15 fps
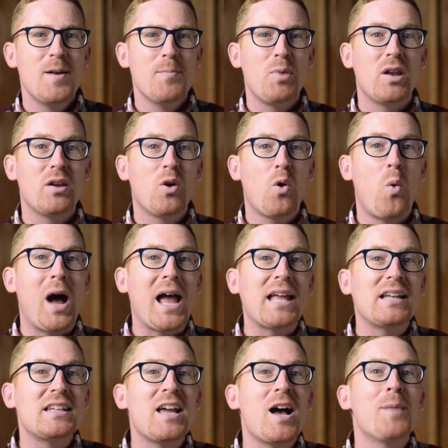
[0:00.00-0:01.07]
but
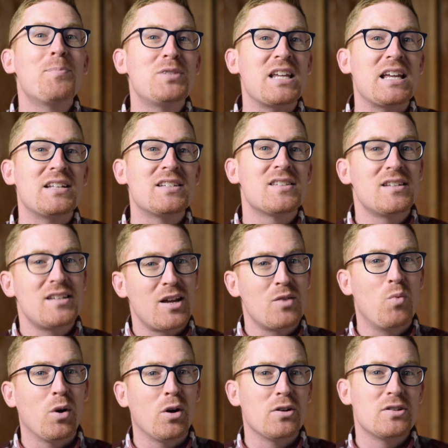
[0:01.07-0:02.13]
quietly updates the
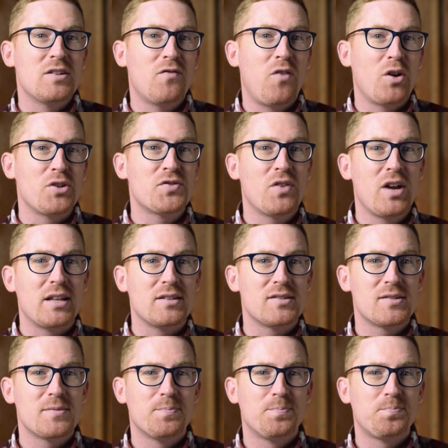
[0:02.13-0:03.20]
dead words and false friends.